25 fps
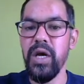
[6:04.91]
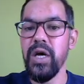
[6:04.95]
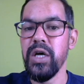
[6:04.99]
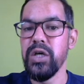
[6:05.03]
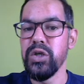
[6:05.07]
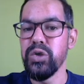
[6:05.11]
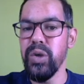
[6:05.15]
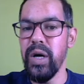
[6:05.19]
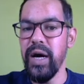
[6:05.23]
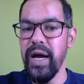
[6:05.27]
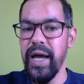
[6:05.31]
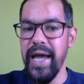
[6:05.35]

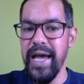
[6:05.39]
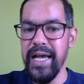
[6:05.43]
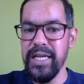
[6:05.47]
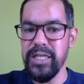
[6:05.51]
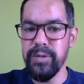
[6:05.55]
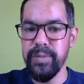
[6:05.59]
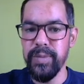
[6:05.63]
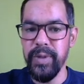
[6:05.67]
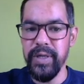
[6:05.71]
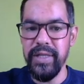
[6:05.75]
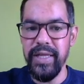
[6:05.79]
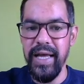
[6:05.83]
So
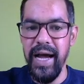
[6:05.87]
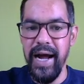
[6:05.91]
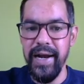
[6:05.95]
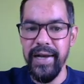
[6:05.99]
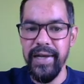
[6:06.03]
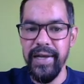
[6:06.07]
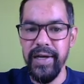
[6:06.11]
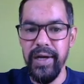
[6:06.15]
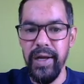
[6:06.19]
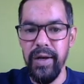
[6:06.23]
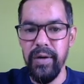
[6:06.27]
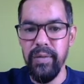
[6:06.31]
as per the
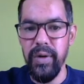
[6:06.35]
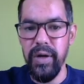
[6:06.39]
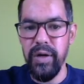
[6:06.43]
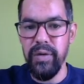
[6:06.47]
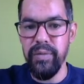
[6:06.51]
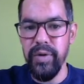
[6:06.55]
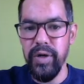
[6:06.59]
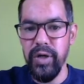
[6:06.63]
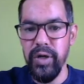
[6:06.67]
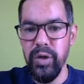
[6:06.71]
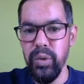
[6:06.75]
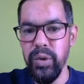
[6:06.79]
Article
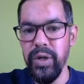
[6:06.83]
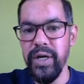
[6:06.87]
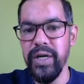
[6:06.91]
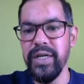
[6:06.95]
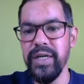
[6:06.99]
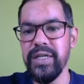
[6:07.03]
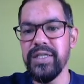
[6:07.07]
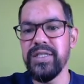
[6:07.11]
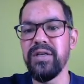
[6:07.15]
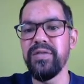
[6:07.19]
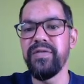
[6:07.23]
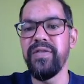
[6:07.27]
112, it
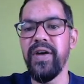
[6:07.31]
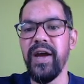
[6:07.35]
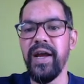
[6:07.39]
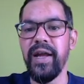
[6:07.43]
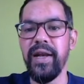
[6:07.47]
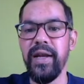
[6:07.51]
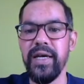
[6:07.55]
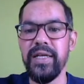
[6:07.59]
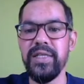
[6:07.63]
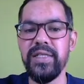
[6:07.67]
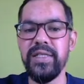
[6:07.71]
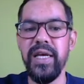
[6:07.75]
is
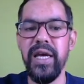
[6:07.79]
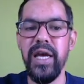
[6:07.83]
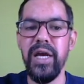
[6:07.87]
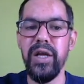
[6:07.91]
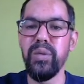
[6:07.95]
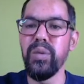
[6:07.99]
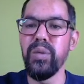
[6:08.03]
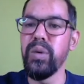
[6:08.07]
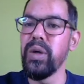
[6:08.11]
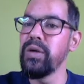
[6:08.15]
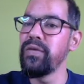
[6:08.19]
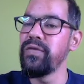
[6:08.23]
defined as
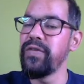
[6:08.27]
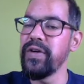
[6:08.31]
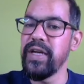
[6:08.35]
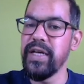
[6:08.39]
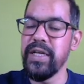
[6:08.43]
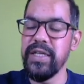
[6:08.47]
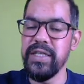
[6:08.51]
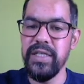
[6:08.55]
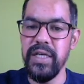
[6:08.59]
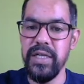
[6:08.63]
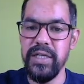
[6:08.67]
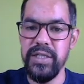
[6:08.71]
annual
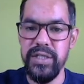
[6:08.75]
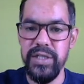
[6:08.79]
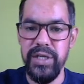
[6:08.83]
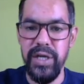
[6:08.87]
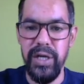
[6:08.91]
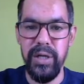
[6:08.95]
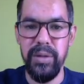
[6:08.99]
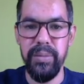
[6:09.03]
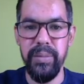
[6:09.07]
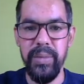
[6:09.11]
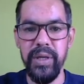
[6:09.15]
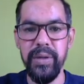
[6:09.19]
financial
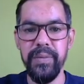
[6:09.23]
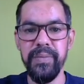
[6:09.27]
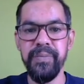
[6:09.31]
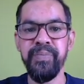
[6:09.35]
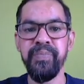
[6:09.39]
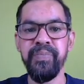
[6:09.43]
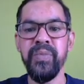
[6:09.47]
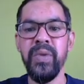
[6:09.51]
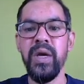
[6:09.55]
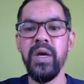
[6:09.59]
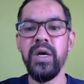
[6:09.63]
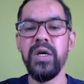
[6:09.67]
statement.
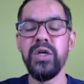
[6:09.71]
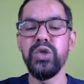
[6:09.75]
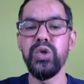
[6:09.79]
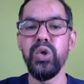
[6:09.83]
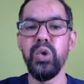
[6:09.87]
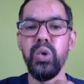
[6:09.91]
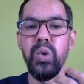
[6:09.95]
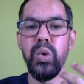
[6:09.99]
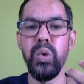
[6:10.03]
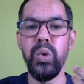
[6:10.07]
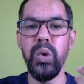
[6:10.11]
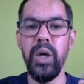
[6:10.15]

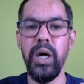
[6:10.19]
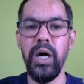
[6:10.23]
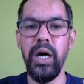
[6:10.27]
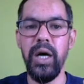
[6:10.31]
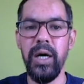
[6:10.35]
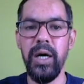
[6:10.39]
So